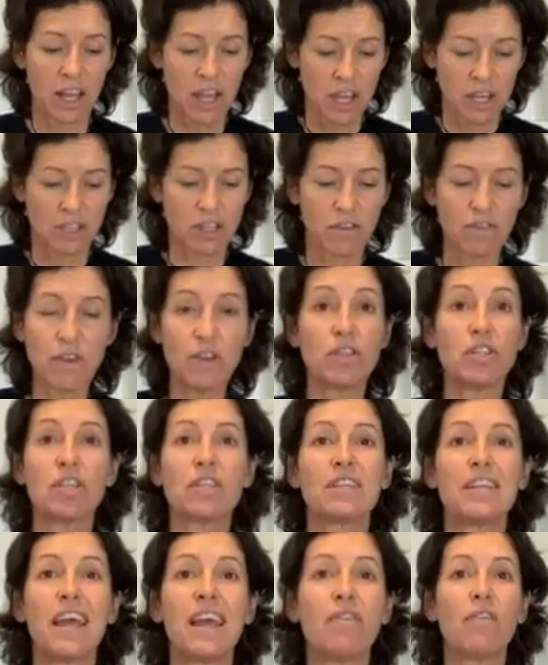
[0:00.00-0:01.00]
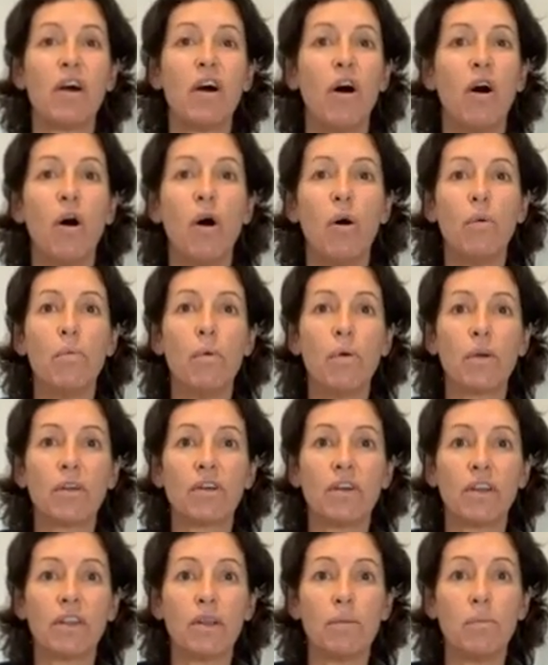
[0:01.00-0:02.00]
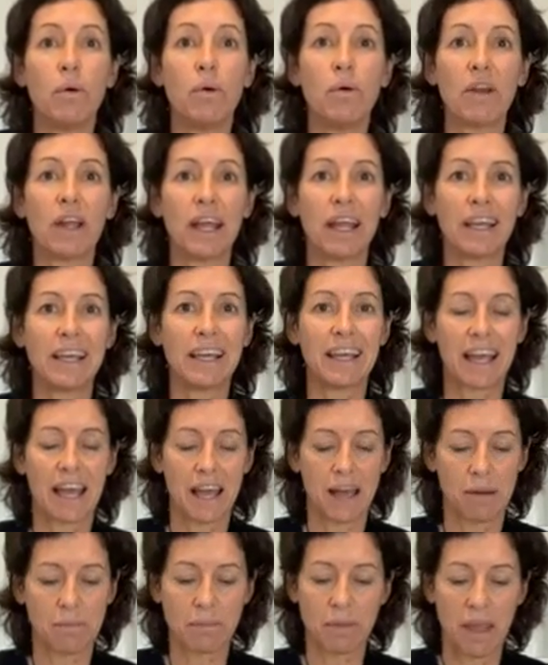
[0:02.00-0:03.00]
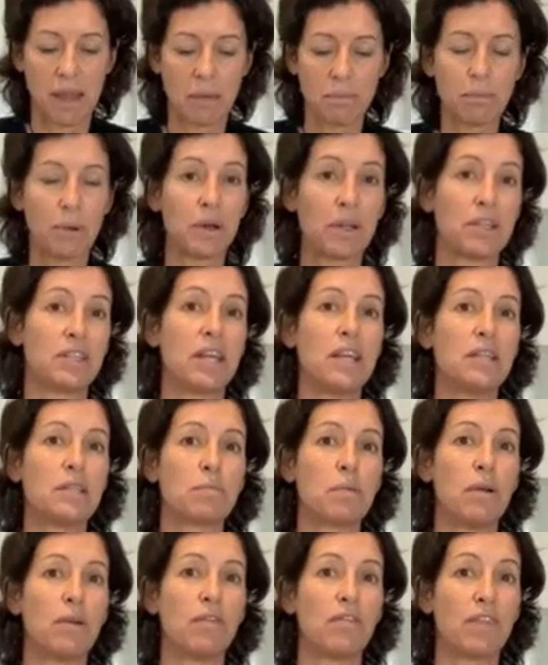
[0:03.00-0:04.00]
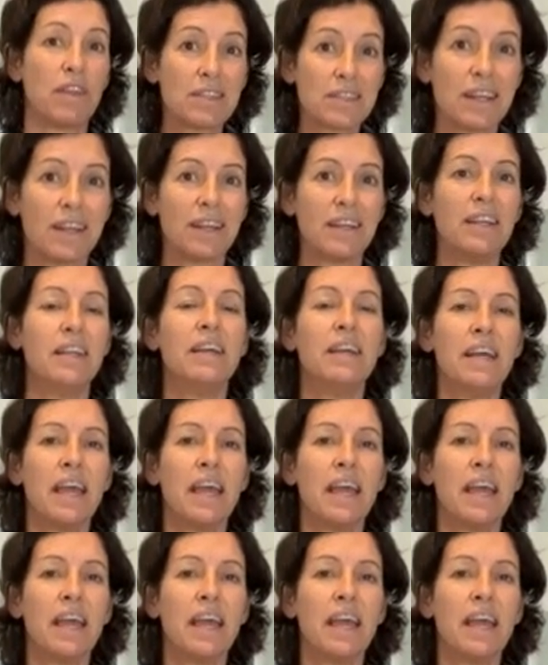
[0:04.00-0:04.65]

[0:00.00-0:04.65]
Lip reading: So if you just have a hot water in the morning and put a teaspoon of this in,